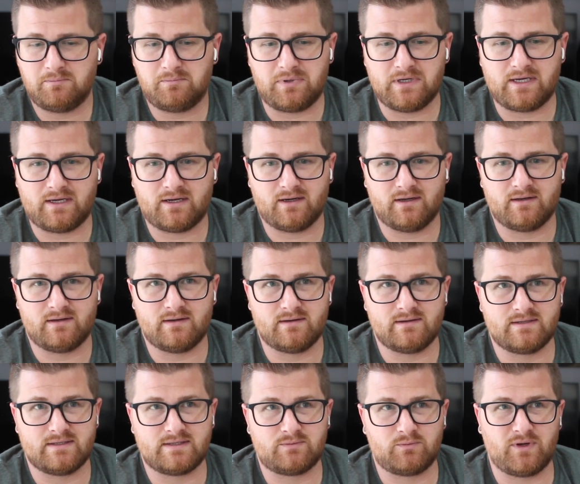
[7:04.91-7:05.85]

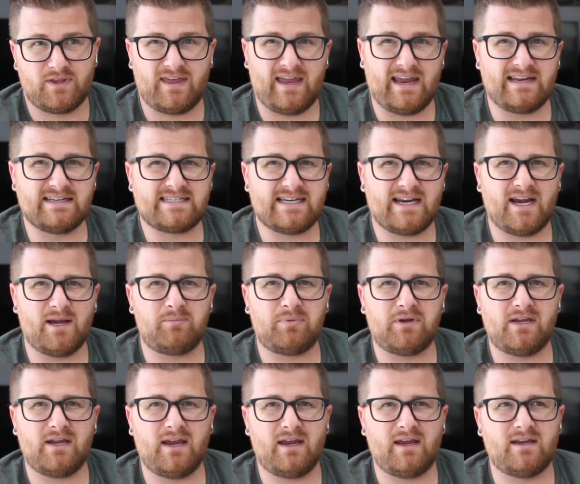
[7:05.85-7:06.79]
because with hazy
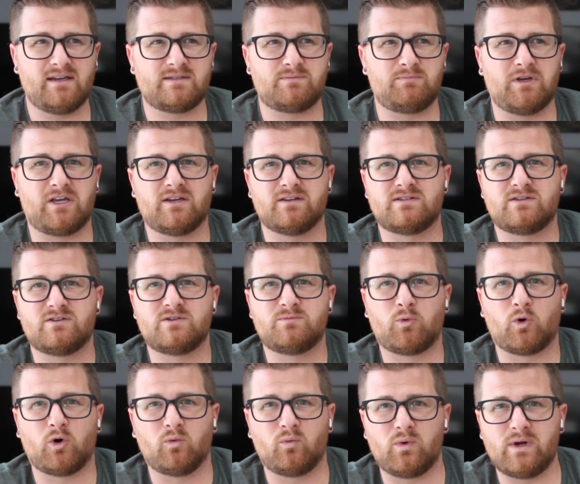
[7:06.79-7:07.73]
IPAs, because there's
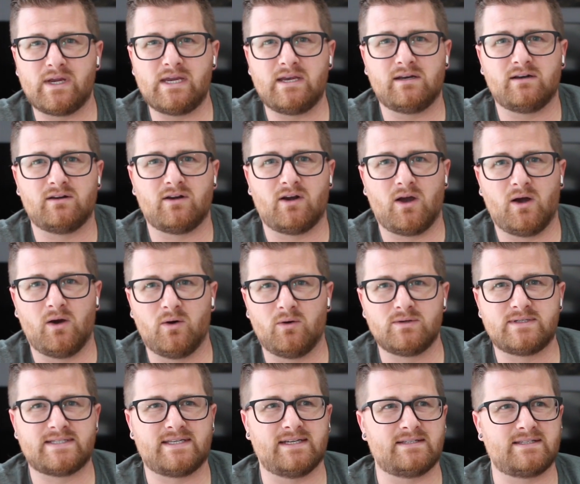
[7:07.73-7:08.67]
more wheat and
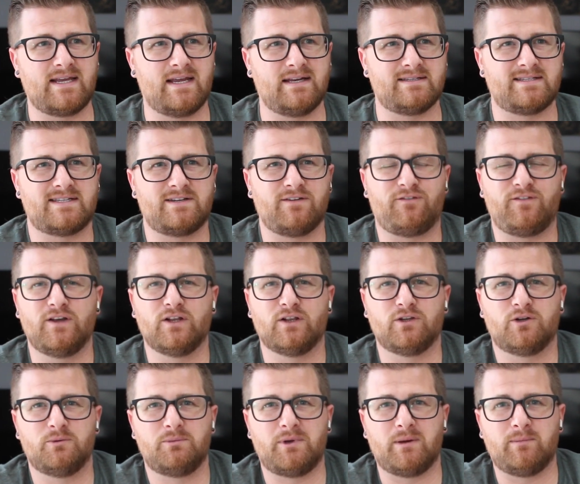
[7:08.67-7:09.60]
oats, it tends to feel
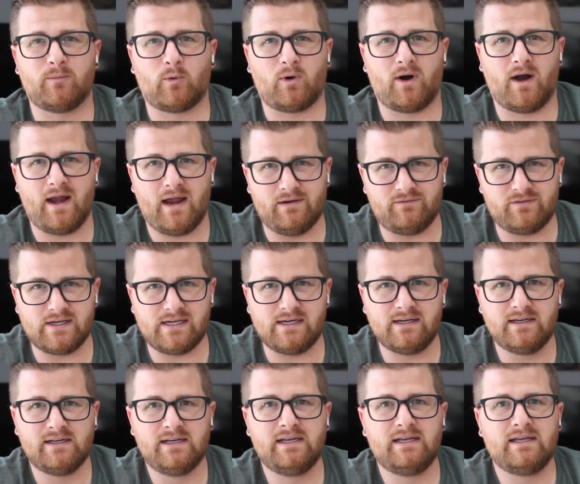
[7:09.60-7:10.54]
a little bit more
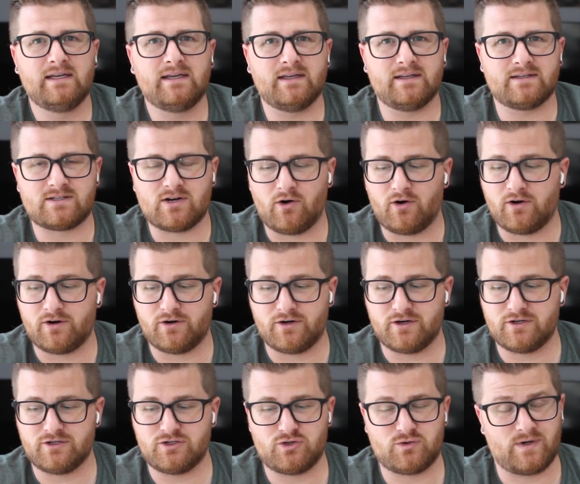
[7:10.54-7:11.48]
heavy. It's
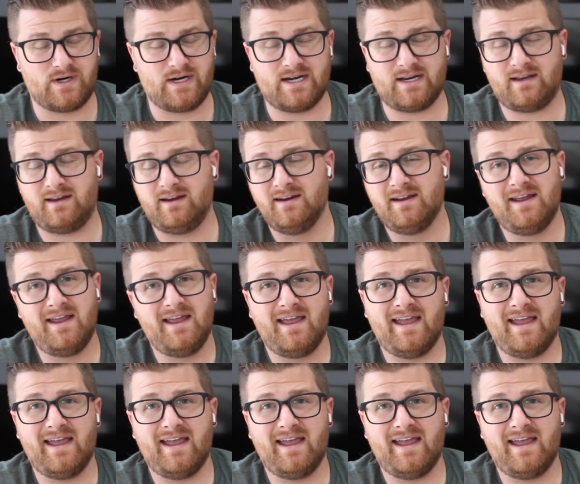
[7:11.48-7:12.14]
harder to drink.